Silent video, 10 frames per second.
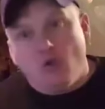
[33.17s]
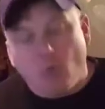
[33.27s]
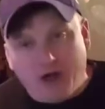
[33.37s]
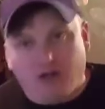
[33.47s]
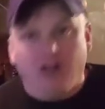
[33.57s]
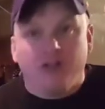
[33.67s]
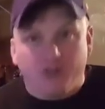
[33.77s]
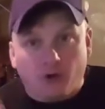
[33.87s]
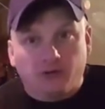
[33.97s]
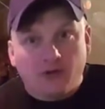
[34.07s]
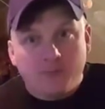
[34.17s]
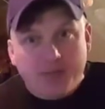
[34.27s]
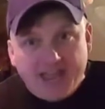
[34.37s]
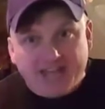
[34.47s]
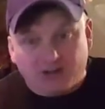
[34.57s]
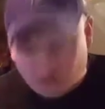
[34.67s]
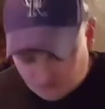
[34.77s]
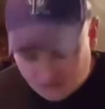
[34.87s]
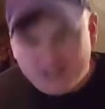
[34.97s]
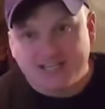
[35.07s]
Well, those panels
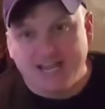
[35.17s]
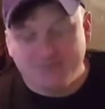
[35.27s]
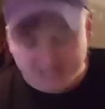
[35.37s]
came